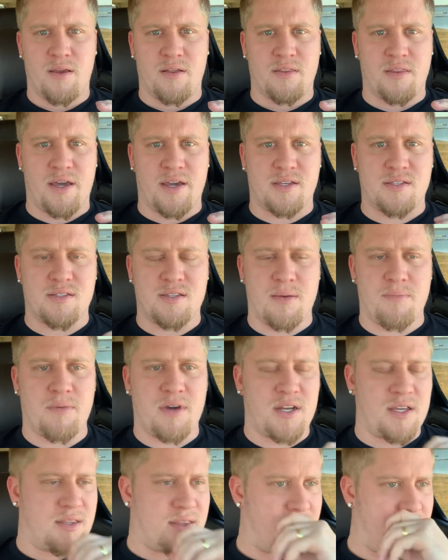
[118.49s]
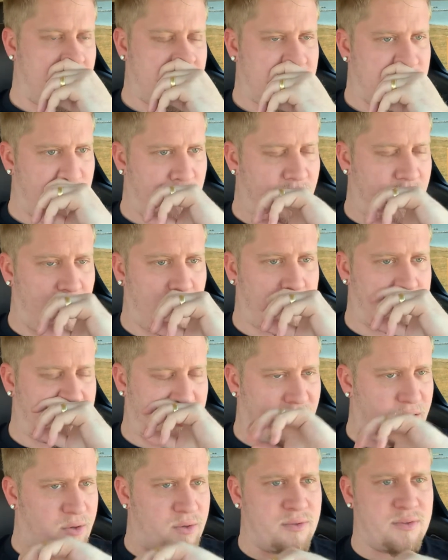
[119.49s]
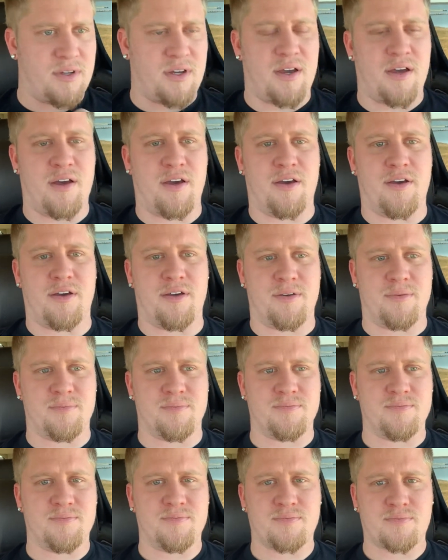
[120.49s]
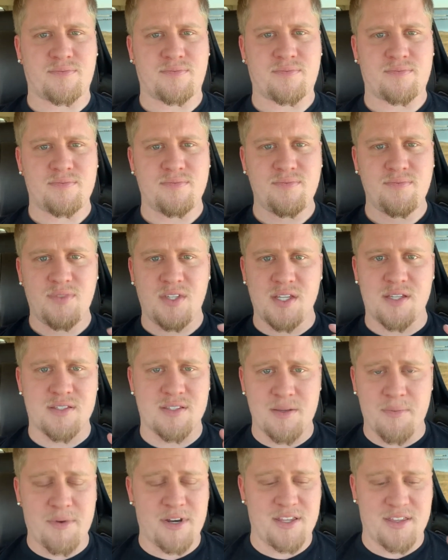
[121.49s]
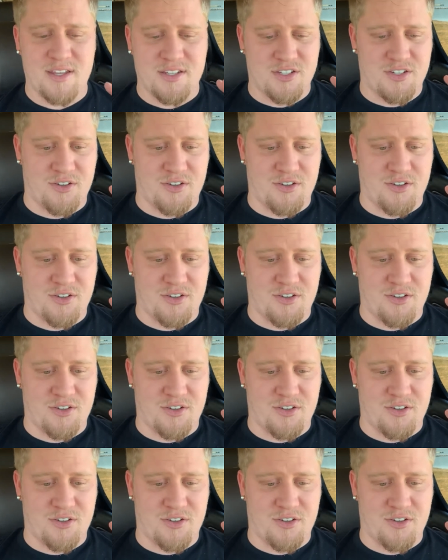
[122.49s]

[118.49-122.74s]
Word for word: like somebody there to help you. Um, somebody that's